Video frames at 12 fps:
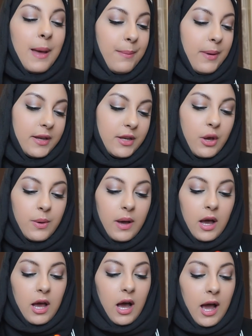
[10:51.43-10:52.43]
But no,
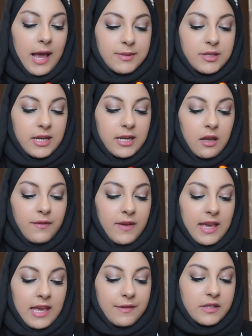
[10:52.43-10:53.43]
I absolutely love it.
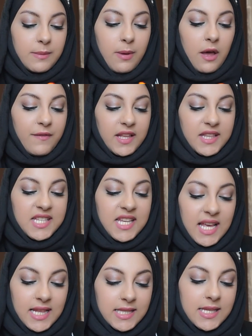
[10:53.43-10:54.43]
It gives the perfect
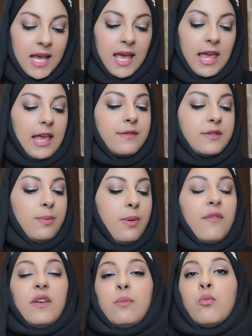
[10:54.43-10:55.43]
tint, it gives the
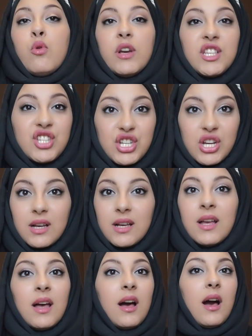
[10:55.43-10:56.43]
perfect moisture.
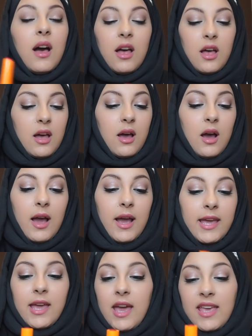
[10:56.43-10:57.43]

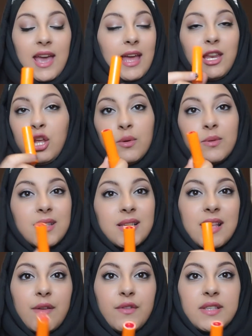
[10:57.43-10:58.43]
I, again, use
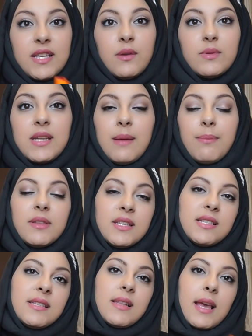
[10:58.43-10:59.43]
this every single day, but
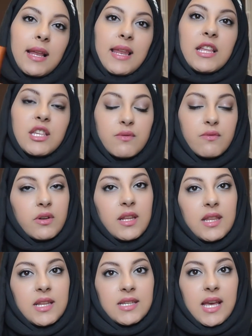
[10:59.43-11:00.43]
this is like later on
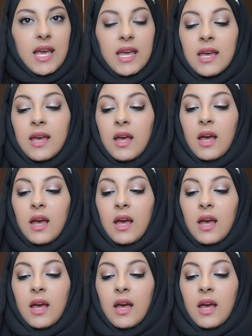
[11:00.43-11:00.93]
in the day.